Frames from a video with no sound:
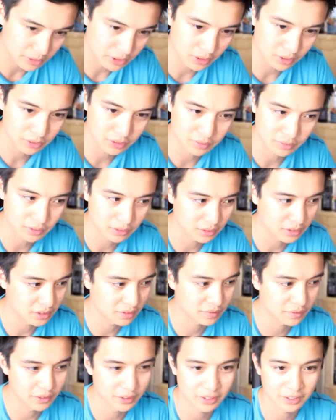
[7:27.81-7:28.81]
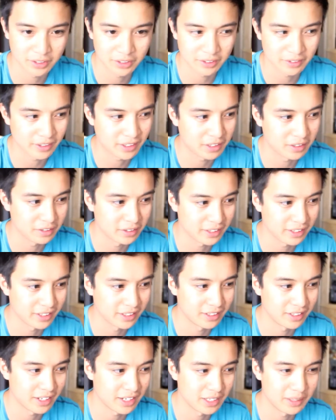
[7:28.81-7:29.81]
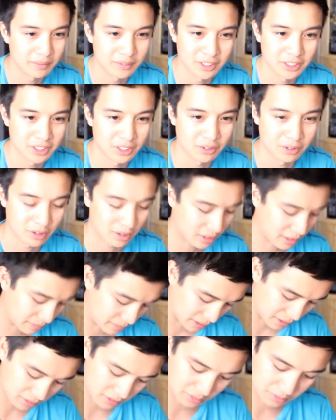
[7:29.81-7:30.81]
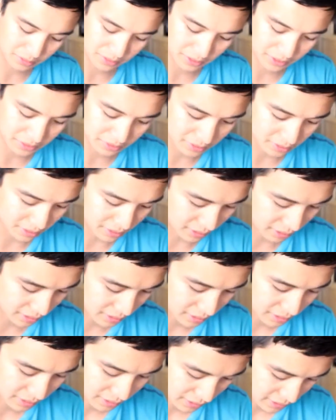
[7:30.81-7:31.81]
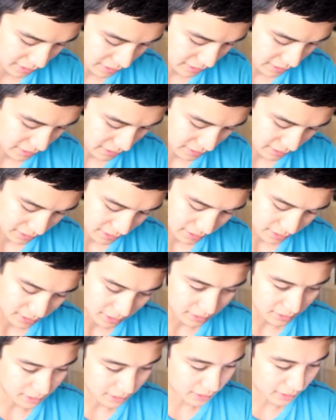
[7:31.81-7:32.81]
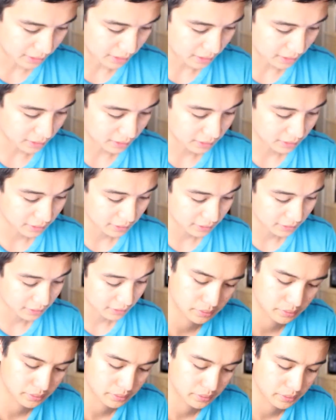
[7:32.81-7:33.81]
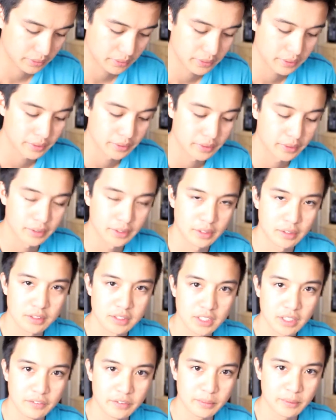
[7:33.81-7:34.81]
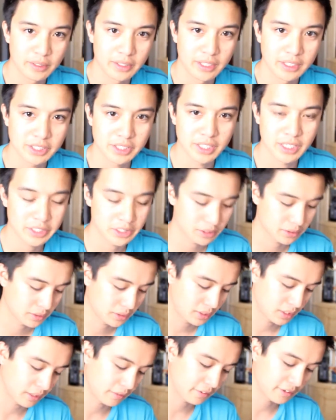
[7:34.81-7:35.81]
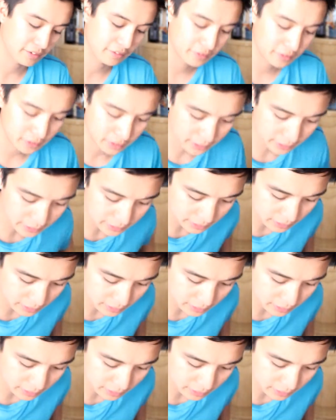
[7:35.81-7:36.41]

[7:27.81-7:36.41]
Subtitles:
John Travolta's foot on the ground and had him touch a doorknob. That was pretty interesting. And aside from all the educational stuff, I feel that I